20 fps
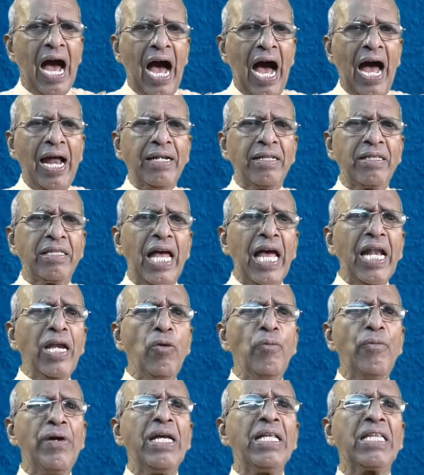and
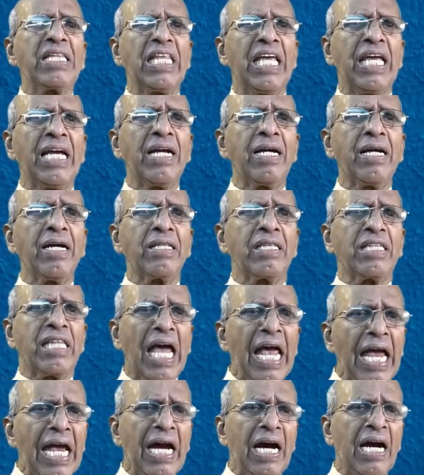then we think
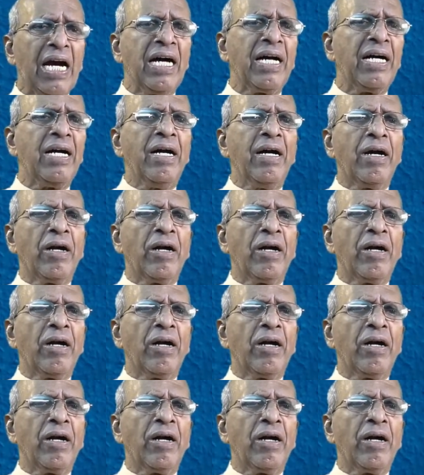there